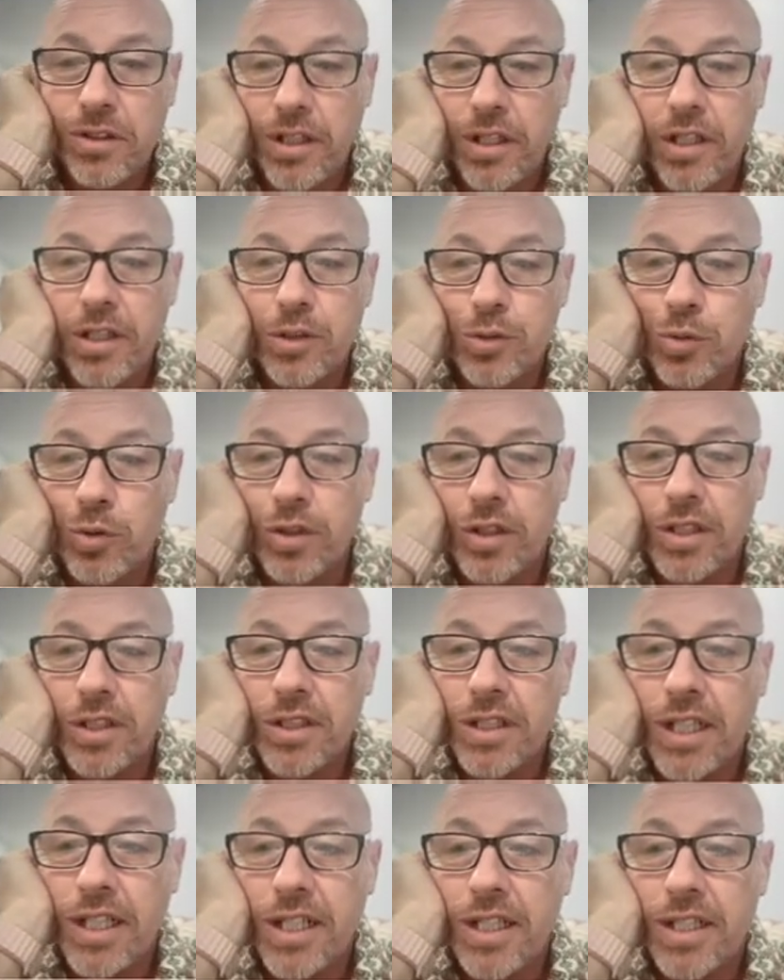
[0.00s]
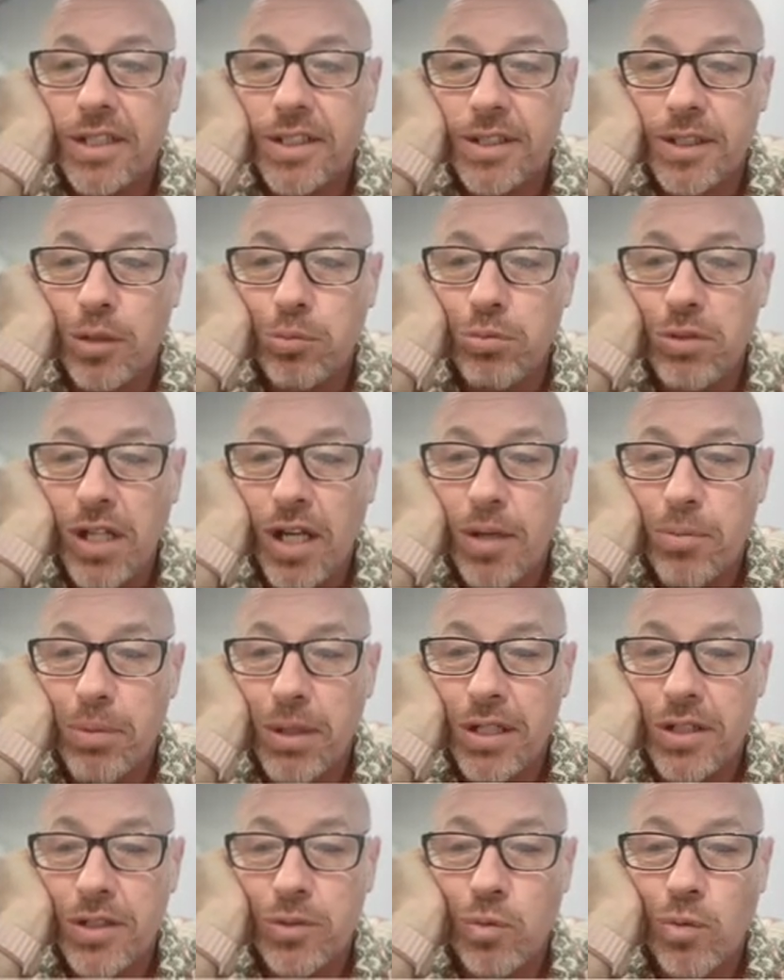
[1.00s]
is we're going to take
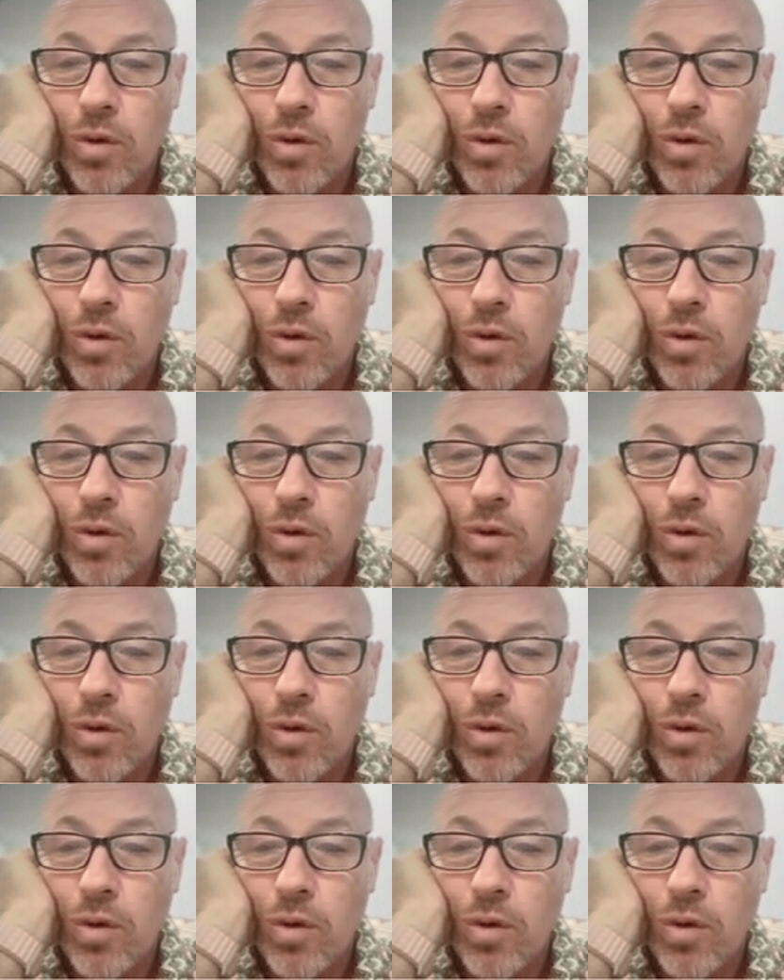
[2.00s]
subtopics